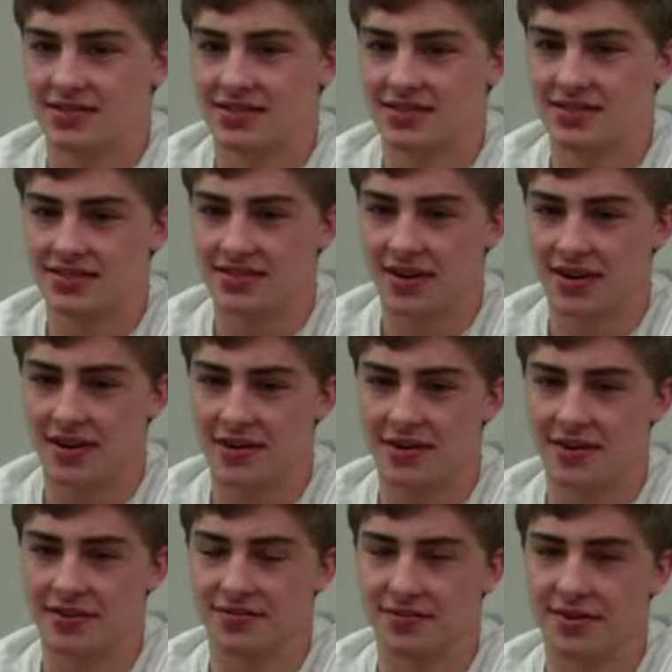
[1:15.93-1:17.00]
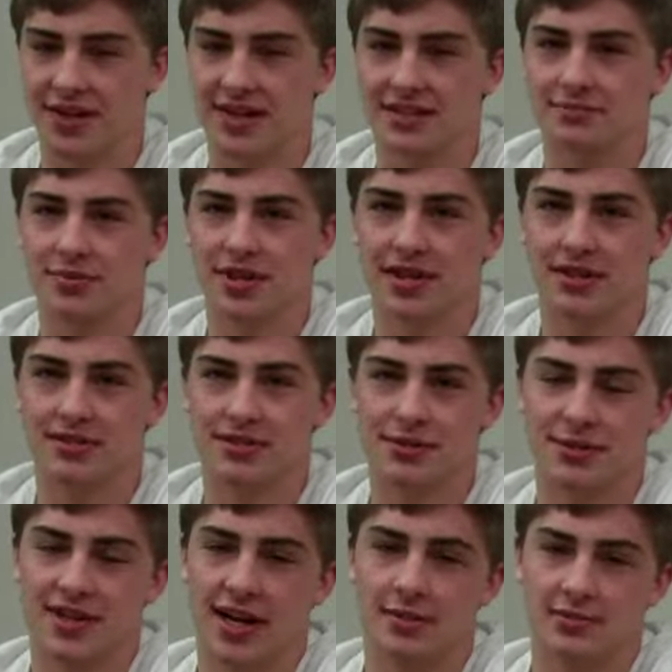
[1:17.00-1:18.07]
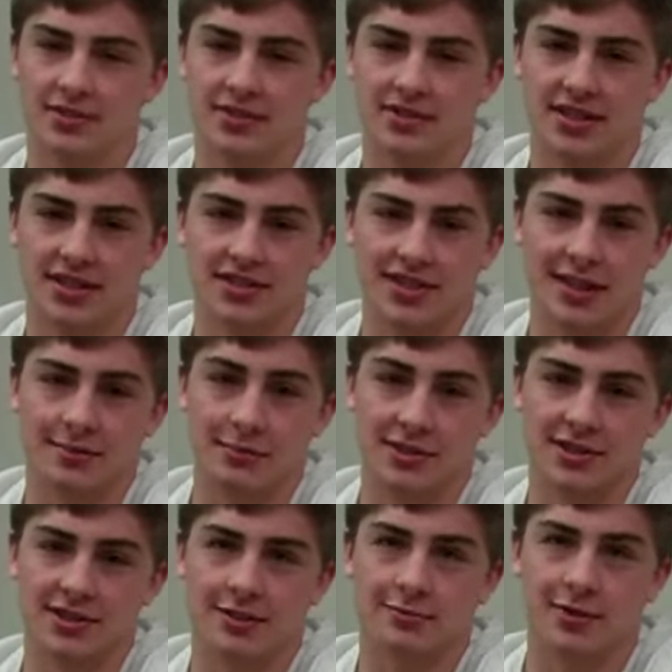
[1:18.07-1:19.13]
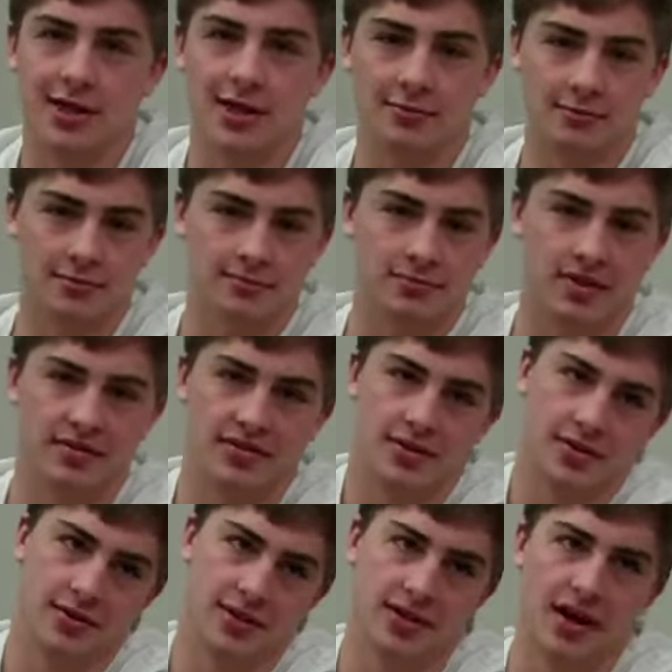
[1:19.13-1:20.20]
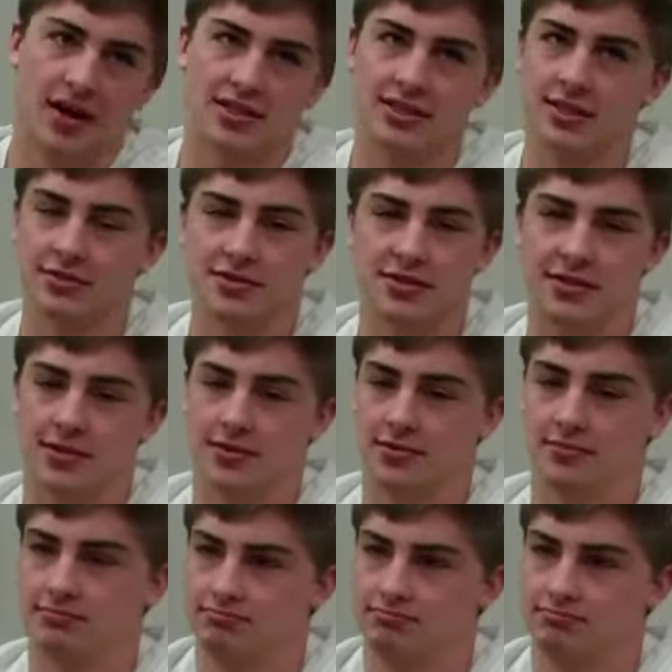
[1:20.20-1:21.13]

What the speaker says: It's hard to forget playing two times in the state championship game. Even though we lost, it was still,